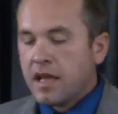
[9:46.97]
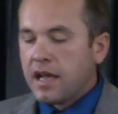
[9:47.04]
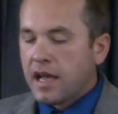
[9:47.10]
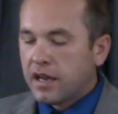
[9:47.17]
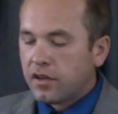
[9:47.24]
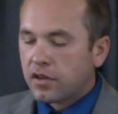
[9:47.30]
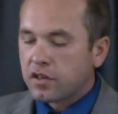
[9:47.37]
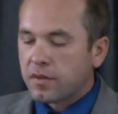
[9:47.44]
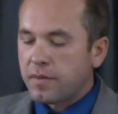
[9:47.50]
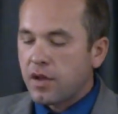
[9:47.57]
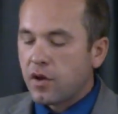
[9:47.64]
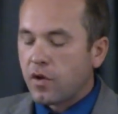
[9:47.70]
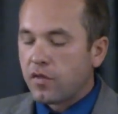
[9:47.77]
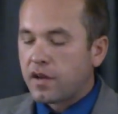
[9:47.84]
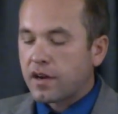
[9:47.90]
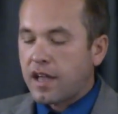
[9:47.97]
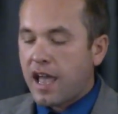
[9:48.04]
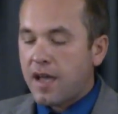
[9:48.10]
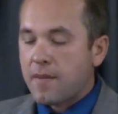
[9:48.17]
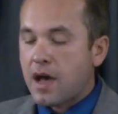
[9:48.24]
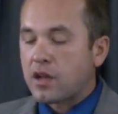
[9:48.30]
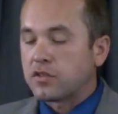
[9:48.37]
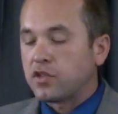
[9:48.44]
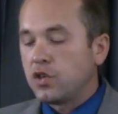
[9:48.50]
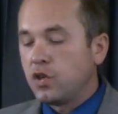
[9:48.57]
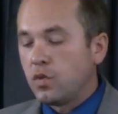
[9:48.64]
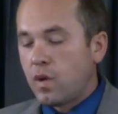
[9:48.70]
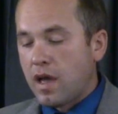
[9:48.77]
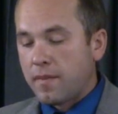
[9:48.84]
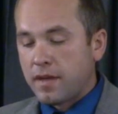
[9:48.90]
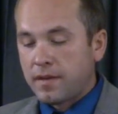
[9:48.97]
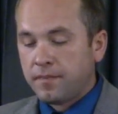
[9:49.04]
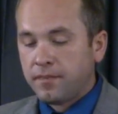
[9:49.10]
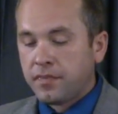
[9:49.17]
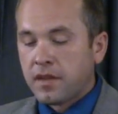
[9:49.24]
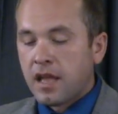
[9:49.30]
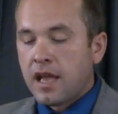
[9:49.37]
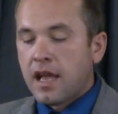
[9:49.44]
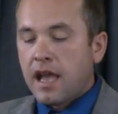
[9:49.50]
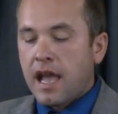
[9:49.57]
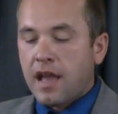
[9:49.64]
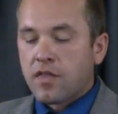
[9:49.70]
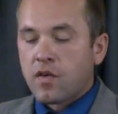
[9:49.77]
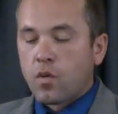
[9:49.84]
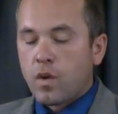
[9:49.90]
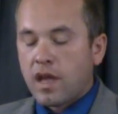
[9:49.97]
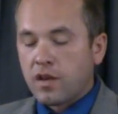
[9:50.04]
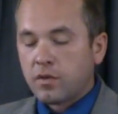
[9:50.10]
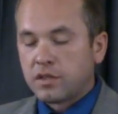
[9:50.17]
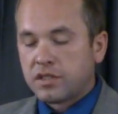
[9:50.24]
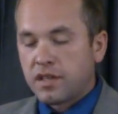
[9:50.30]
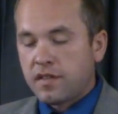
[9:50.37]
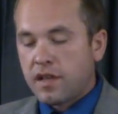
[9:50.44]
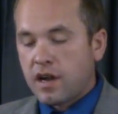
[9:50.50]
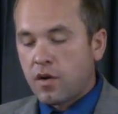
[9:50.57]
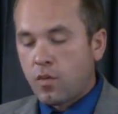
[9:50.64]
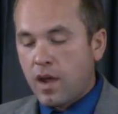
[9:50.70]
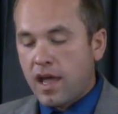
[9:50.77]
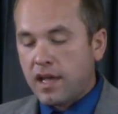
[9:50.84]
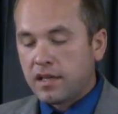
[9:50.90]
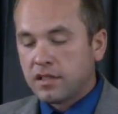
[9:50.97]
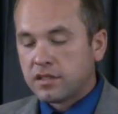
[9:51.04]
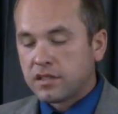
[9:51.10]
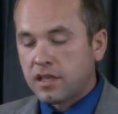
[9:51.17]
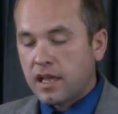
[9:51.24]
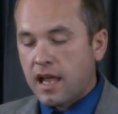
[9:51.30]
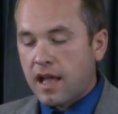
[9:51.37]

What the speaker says: and looked, and behold, there came out two women, and the wind was in their wings,